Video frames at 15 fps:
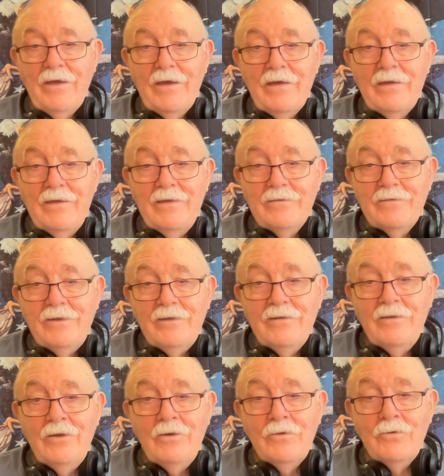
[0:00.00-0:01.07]
And he said,
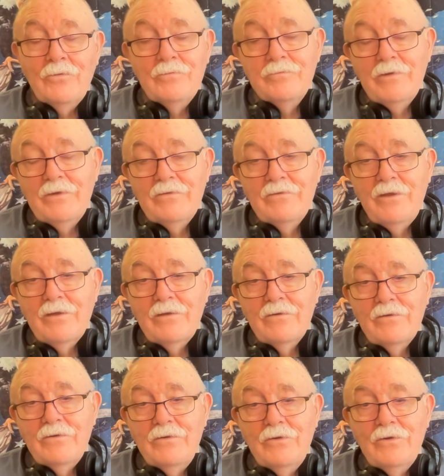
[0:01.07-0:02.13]
no, he's not
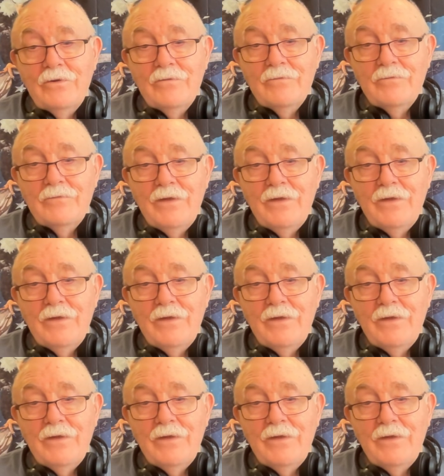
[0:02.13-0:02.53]
going to do it.